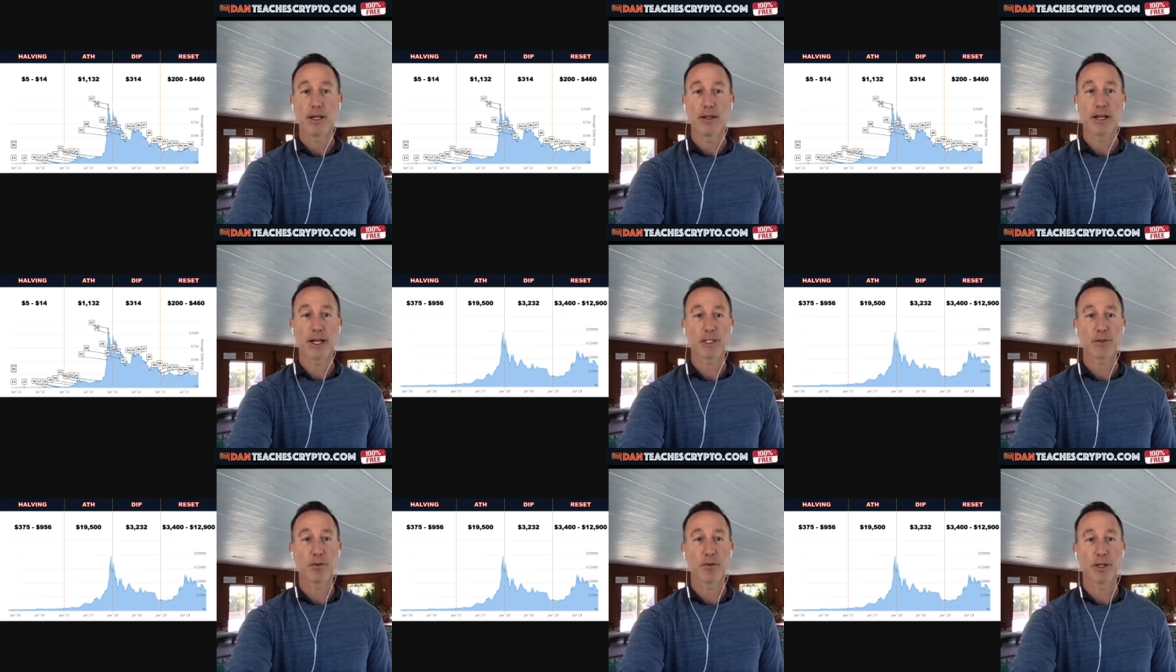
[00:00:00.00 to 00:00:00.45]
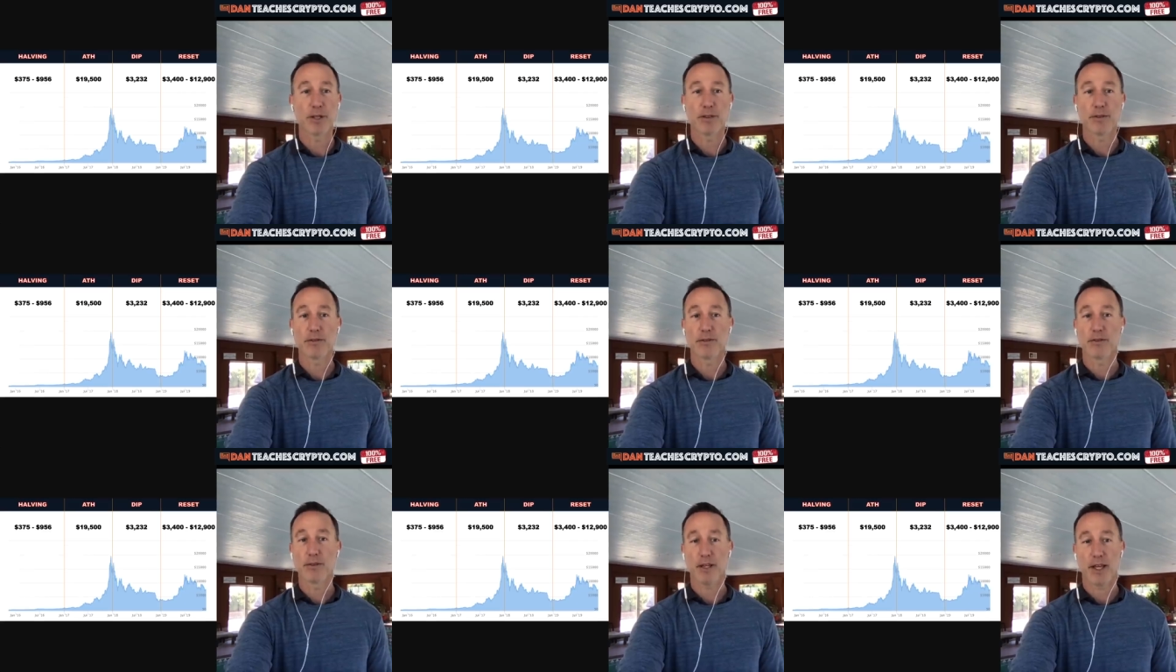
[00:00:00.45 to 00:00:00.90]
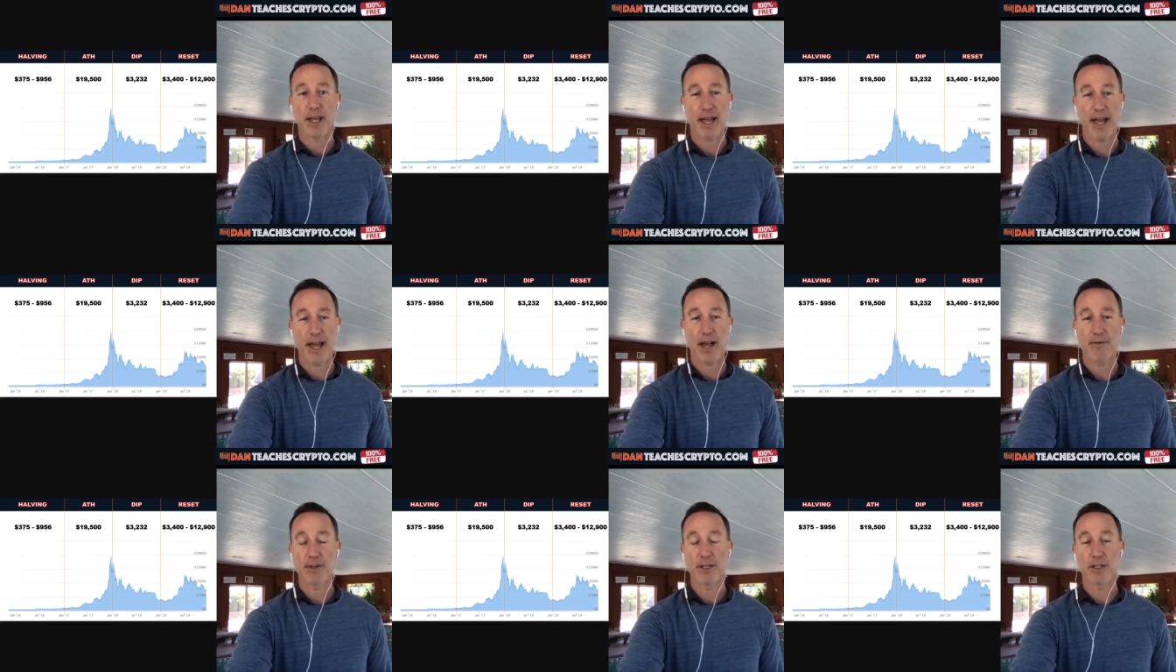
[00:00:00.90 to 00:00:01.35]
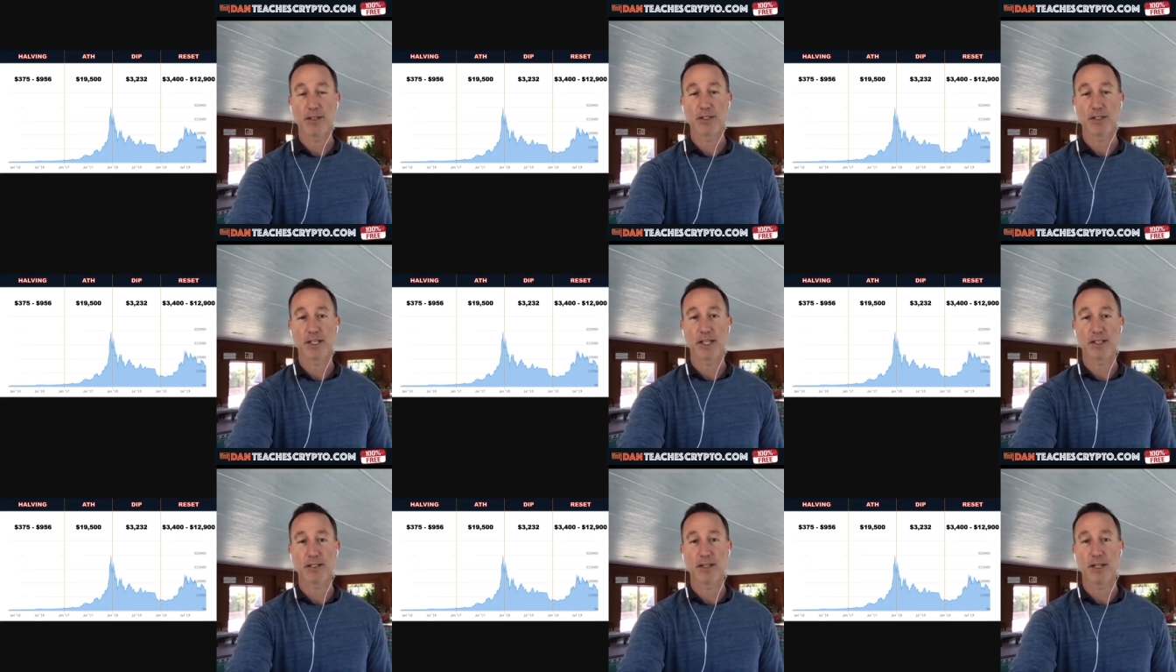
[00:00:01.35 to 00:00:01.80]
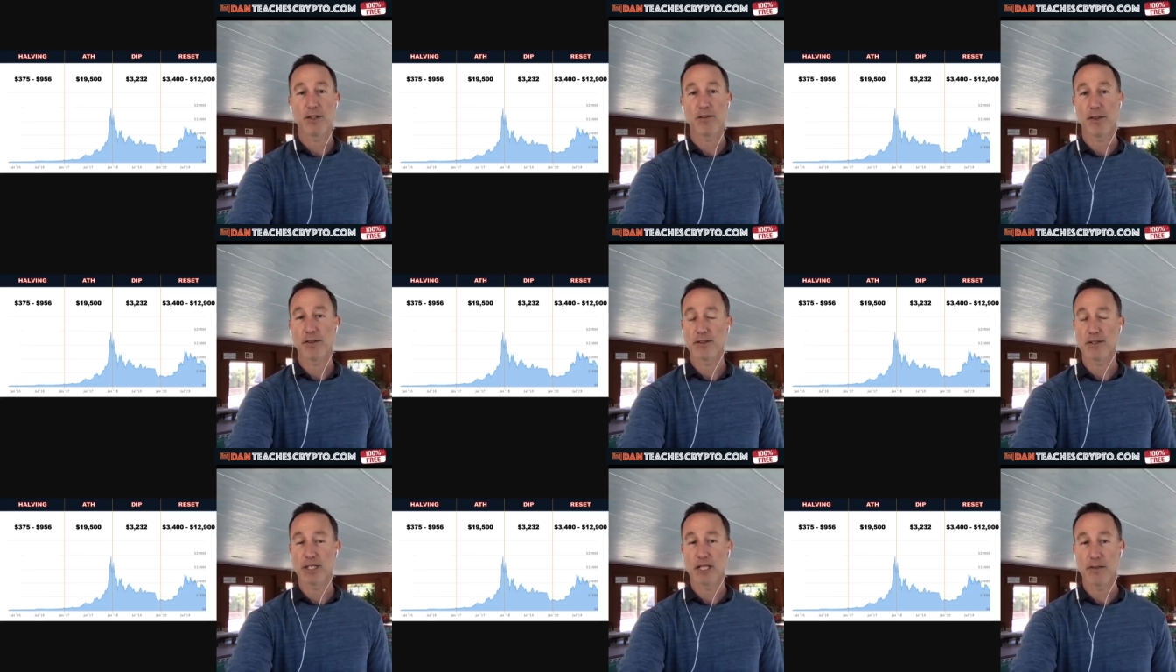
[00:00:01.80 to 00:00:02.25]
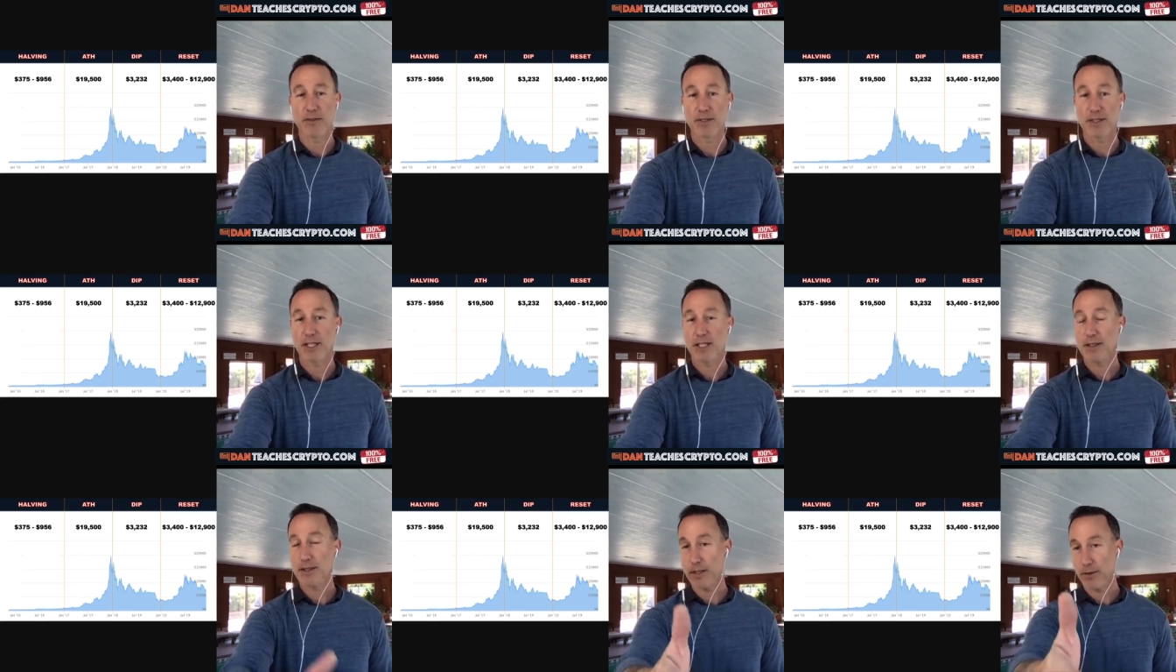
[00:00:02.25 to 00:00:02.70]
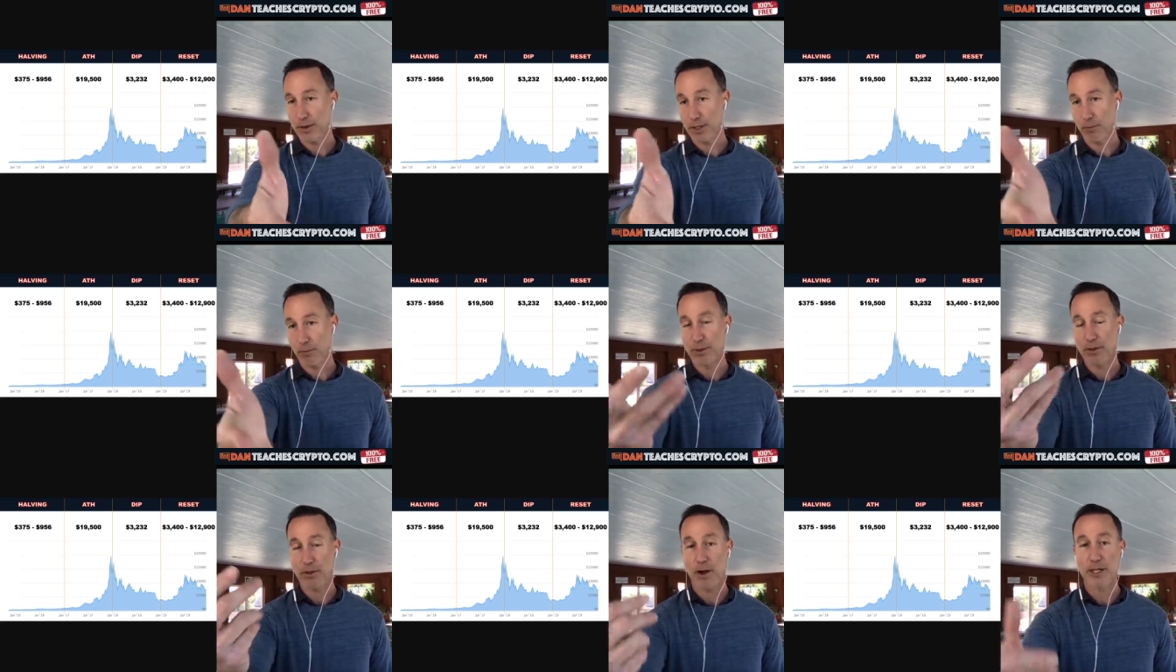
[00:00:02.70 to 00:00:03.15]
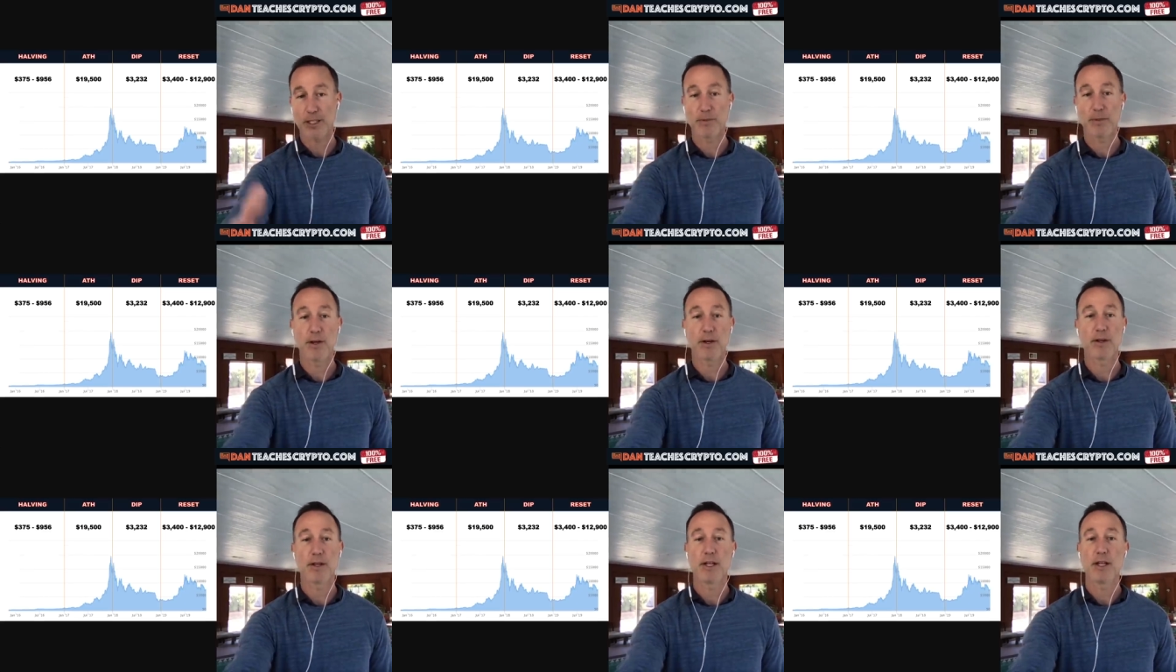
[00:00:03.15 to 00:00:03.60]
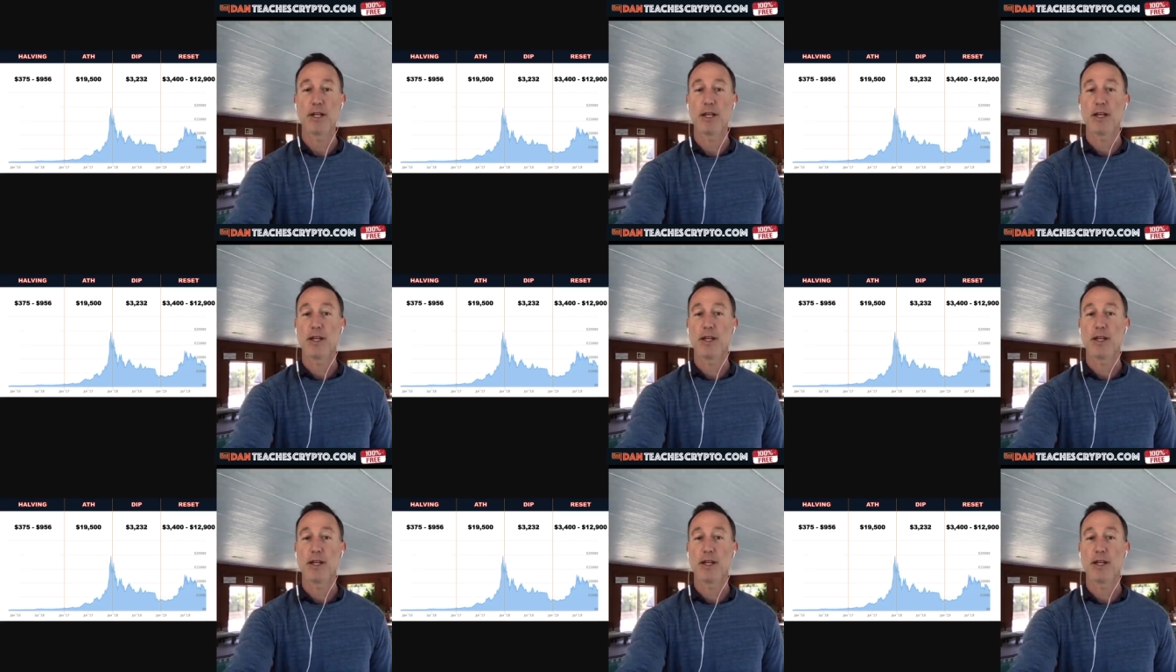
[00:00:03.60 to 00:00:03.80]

Next one, halving, 16, 2017, that thing we talked about,